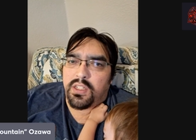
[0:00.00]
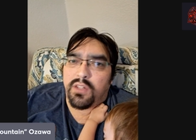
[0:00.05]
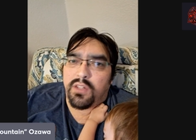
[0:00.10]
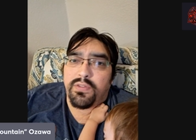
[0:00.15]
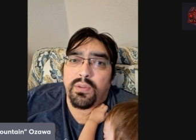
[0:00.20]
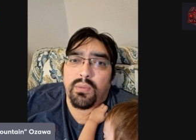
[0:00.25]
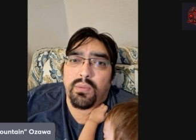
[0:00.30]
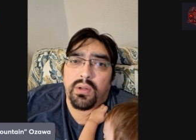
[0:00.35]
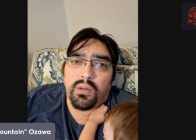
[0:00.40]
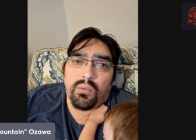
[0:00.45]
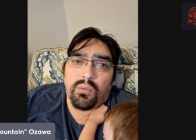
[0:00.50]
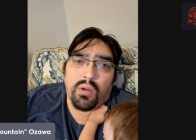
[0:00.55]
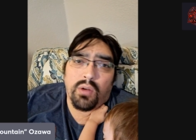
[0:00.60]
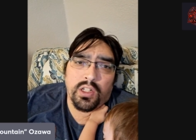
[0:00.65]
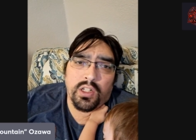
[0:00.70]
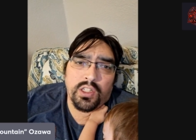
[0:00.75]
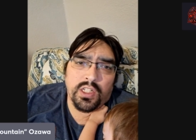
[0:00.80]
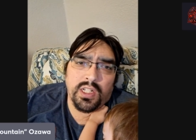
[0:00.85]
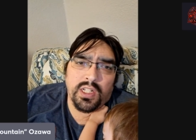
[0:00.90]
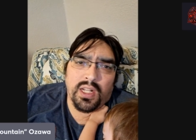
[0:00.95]
So if you want to
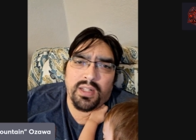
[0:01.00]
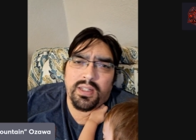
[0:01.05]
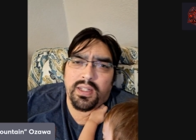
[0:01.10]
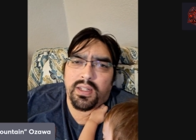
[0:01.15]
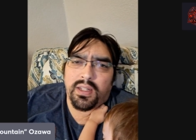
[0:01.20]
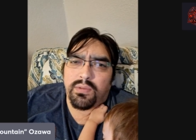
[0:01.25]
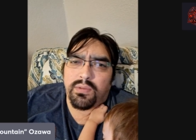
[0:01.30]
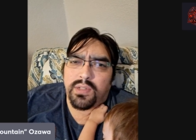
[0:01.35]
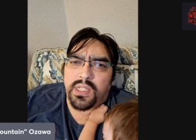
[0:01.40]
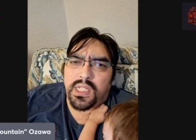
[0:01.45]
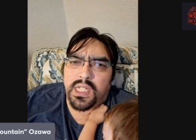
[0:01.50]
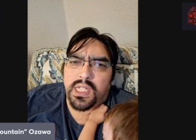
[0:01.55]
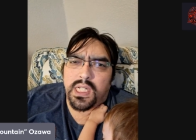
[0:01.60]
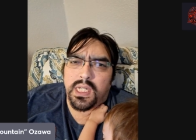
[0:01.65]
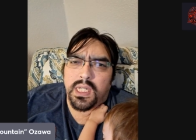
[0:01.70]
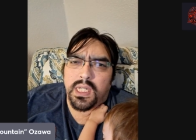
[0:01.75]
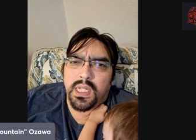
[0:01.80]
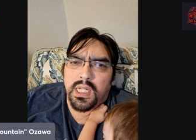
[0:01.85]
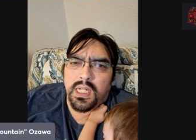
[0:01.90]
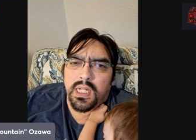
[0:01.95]
watch it, I think it
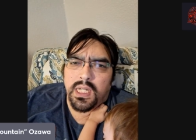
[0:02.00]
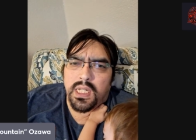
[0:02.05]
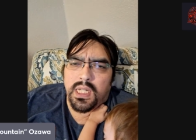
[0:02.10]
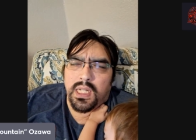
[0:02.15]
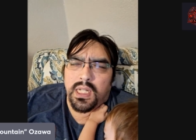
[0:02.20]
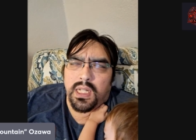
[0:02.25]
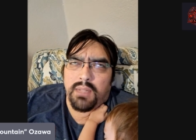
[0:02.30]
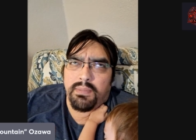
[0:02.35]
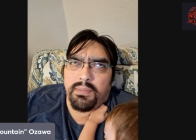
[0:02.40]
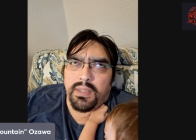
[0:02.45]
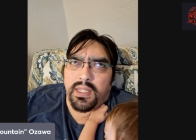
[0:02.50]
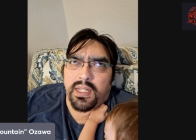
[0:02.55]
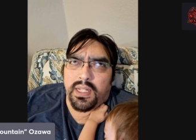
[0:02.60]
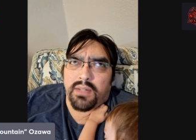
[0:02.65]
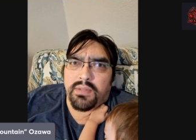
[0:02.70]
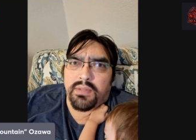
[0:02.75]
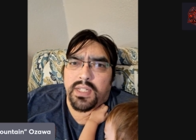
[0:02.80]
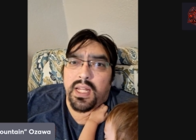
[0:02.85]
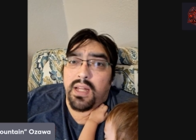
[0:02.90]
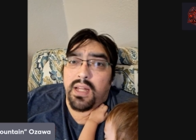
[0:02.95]
was let me think,
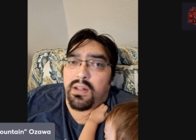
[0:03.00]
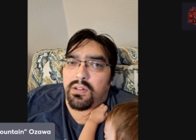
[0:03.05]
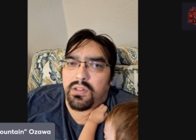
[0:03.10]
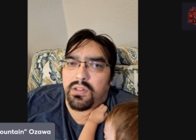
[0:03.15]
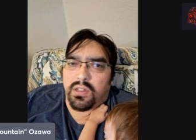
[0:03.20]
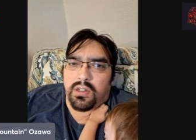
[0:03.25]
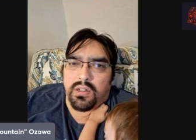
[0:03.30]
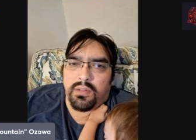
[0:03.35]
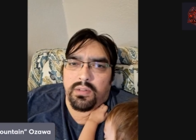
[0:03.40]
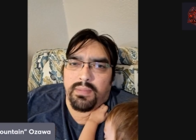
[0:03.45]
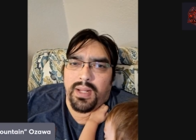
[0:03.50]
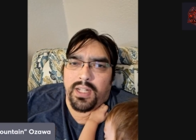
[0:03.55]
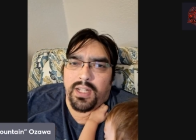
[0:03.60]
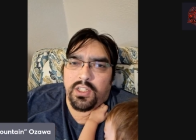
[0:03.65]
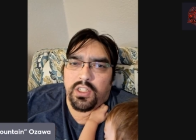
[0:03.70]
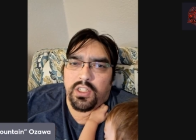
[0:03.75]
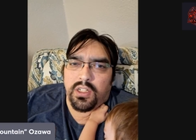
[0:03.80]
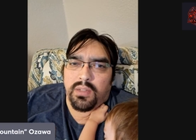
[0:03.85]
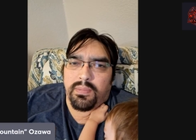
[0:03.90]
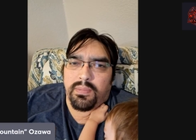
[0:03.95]
it was an Eldar
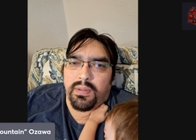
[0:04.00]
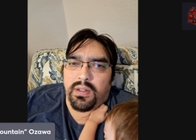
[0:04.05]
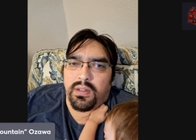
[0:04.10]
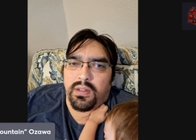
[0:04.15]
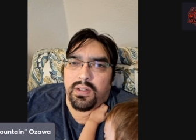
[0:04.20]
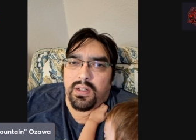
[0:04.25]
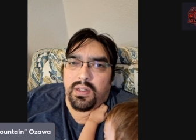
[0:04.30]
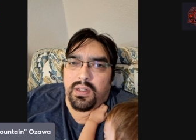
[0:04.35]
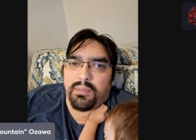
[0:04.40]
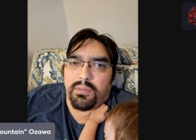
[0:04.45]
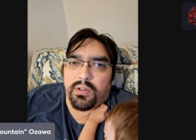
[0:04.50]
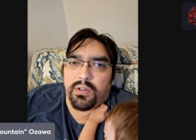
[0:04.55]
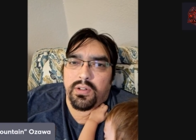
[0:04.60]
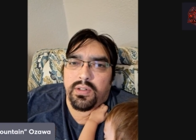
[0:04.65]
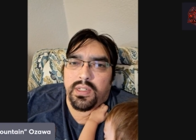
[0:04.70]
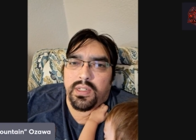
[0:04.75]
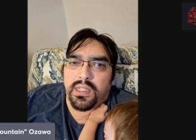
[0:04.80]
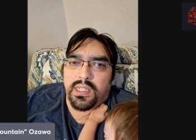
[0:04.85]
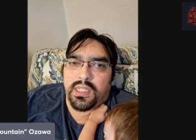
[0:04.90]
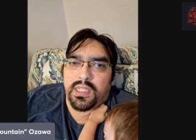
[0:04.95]
matchup, a
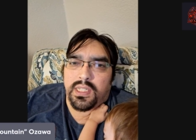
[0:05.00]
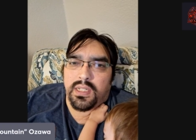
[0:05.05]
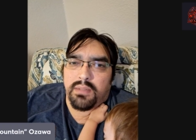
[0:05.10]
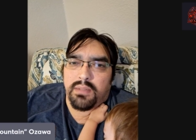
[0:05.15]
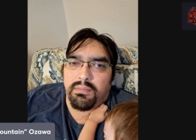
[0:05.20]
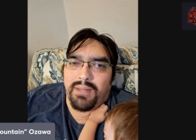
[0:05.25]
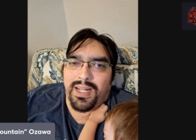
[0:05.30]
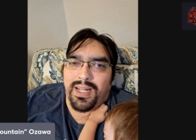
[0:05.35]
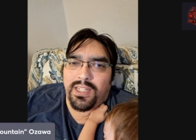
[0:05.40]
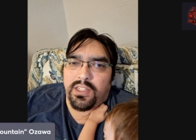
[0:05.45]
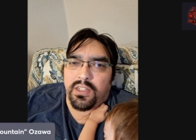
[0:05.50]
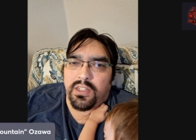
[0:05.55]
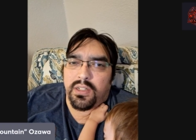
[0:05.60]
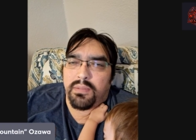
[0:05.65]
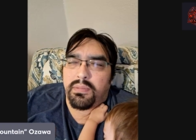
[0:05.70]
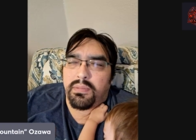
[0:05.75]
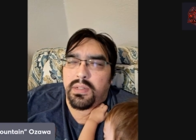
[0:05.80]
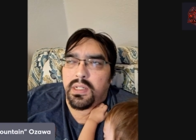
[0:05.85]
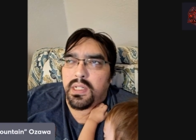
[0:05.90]
Liberius matchup,